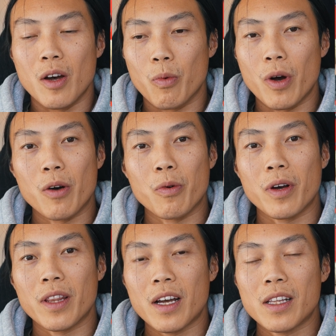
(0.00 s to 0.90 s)

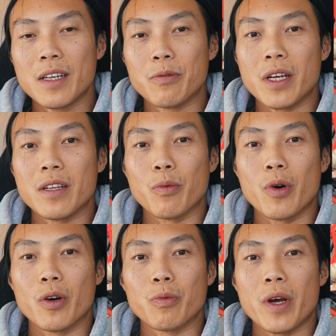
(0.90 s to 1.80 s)
Well, luckily we're in a
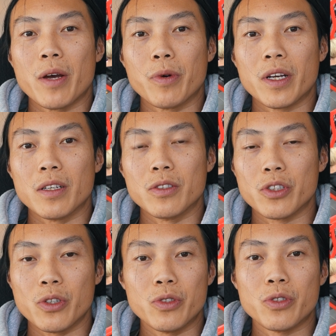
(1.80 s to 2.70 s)
world where we can
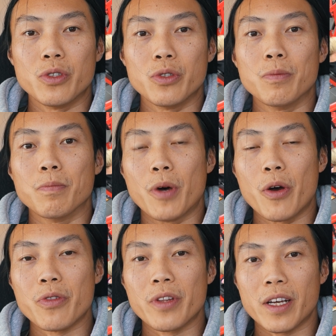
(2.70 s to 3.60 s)
choose to do
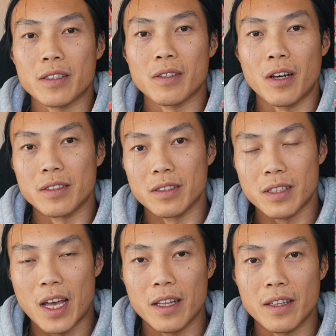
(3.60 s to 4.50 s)
both exercises,
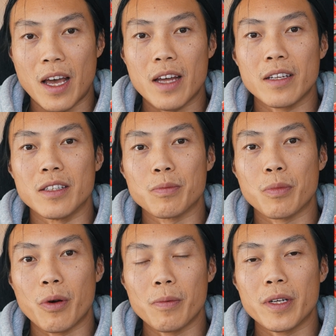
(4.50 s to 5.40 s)
and that is
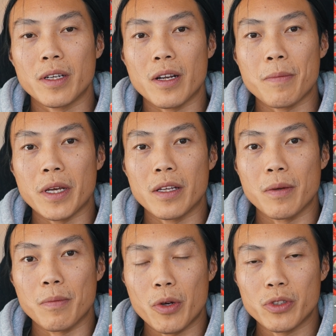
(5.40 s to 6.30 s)
probably going to be
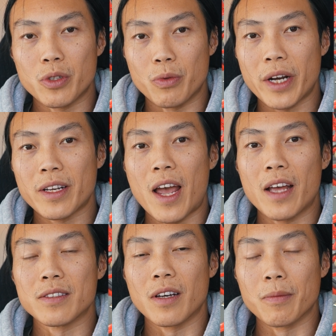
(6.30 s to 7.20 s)
the most direct
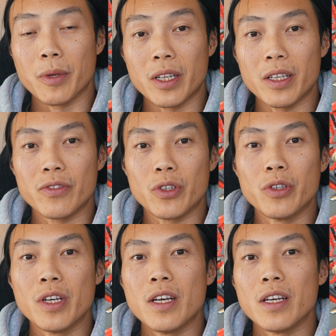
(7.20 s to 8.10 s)
answer I'm going to give
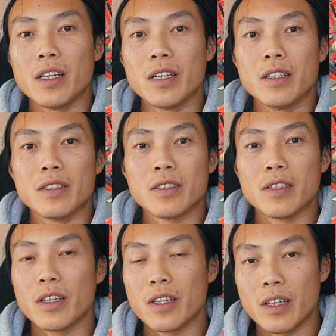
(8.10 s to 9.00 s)
you is
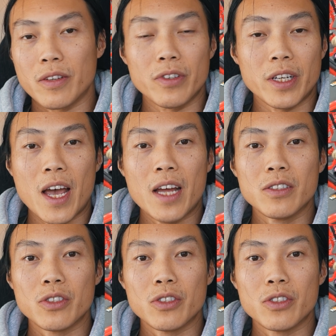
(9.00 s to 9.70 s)
if you can,